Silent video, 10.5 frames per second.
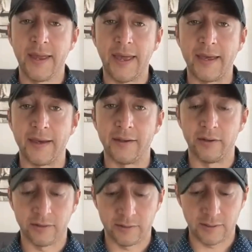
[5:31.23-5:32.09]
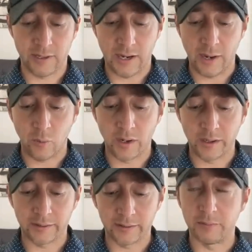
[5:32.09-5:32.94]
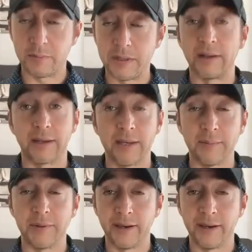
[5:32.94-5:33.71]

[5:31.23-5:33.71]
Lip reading: And I wanted to be like him.